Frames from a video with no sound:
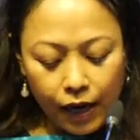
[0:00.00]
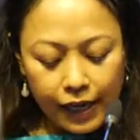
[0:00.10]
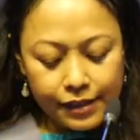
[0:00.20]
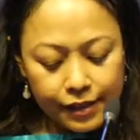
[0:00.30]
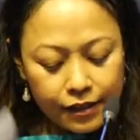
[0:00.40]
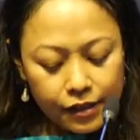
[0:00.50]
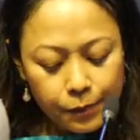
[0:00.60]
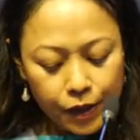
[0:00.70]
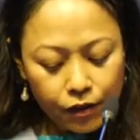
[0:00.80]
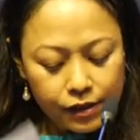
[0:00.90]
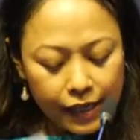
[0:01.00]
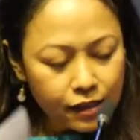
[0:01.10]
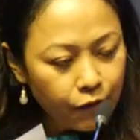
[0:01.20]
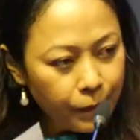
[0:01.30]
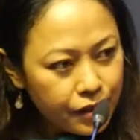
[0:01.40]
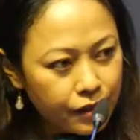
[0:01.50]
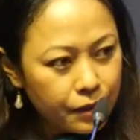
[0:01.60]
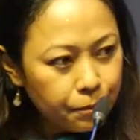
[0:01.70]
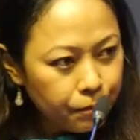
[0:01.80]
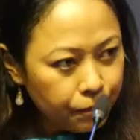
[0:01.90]
I say this because, as I've
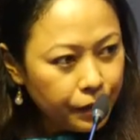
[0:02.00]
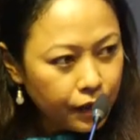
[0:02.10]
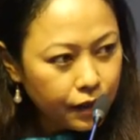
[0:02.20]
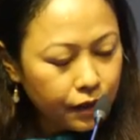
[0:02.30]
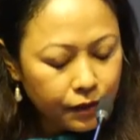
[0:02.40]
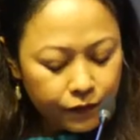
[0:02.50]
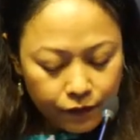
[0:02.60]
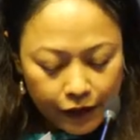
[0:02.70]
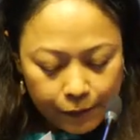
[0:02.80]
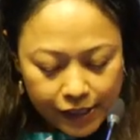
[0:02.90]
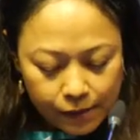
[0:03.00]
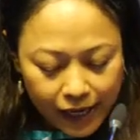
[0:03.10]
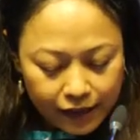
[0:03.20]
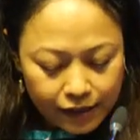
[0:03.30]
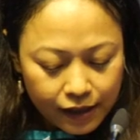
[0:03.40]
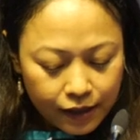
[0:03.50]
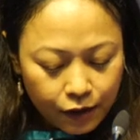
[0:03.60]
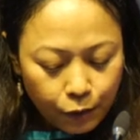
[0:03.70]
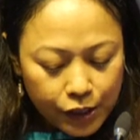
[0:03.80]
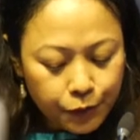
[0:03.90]
mentioned 5 minutes back,
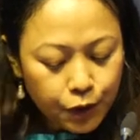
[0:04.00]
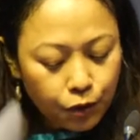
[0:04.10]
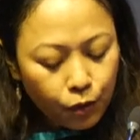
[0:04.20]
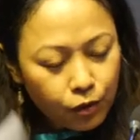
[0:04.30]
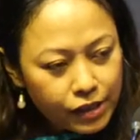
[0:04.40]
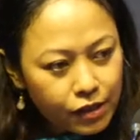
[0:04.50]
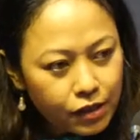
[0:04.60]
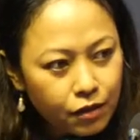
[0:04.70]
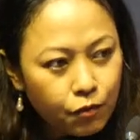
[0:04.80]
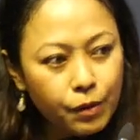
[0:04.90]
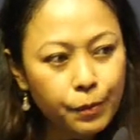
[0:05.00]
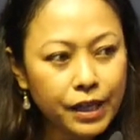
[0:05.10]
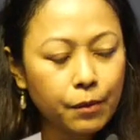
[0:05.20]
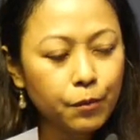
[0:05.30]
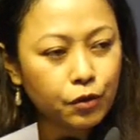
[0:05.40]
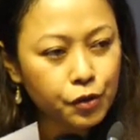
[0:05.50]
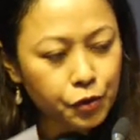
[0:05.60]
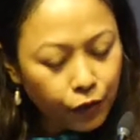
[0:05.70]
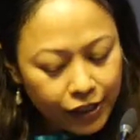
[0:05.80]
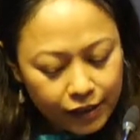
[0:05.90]
as we grow older, we become more
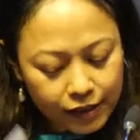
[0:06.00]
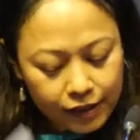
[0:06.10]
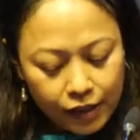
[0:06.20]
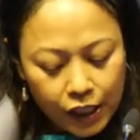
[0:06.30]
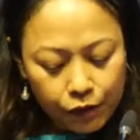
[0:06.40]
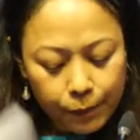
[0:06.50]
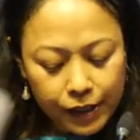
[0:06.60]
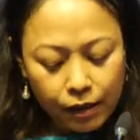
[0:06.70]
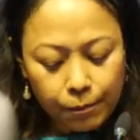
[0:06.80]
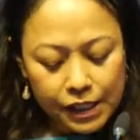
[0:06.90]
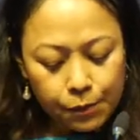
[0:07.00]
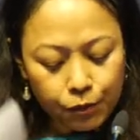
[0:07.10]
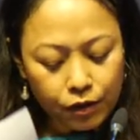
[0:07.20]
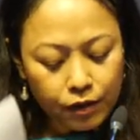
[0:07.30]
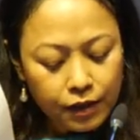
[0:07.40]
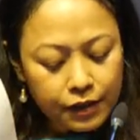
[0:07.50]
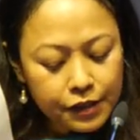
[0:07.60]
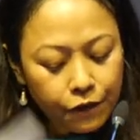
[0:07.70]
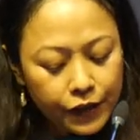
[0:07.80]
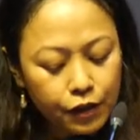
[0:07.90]
stoic, we become much more
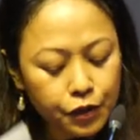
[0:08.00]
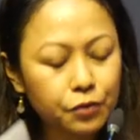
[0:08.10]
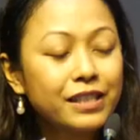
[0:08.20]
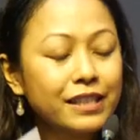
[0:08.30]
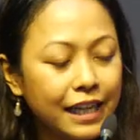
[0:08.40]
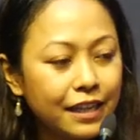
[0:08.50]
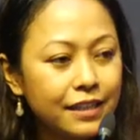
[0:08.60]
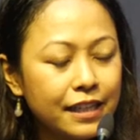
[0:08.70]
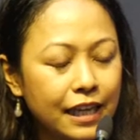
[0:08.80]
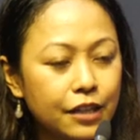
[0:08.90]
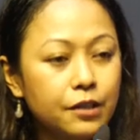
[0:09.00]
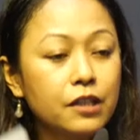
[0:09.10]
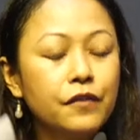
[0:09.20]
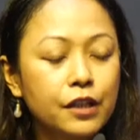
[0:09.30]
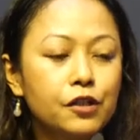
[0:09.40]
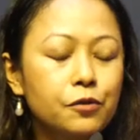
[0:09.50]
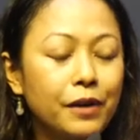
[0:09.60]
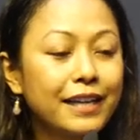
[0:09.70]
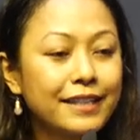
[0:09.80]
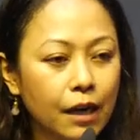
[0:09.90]
difficult to change and difficult
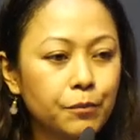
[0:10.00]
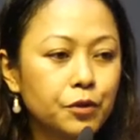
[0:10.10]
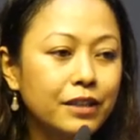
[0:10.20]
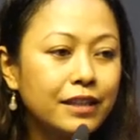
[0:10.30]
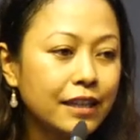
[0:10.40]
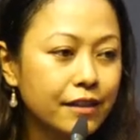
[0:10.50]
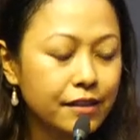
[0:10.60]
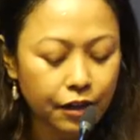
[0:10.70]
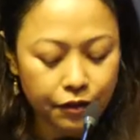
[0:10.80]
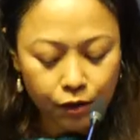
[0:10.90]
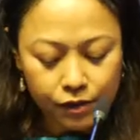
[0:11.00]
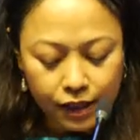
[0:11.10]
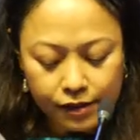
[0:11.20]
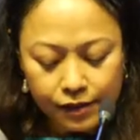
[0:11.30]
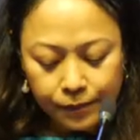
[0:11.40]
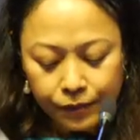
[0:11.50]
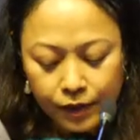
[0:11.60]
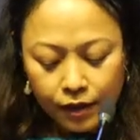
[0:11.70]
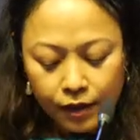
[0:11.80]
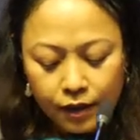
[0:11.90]
to adapt to the things around us.
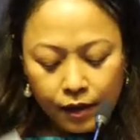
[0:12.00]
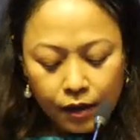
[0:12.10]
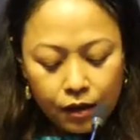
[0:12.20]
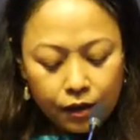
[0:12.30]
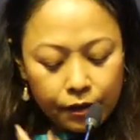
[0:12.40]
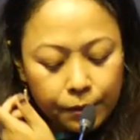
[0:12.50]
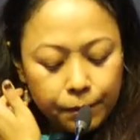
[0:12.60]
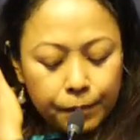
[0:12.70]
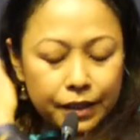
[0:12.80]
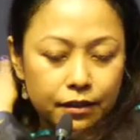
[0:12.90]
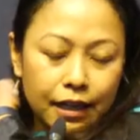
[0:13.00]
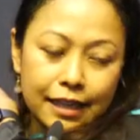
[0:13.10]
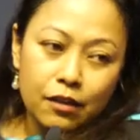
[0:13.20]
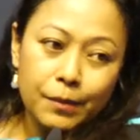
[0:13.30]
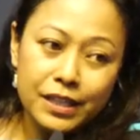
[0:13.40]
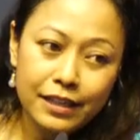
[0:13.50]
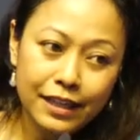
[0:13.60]
But as I mentioned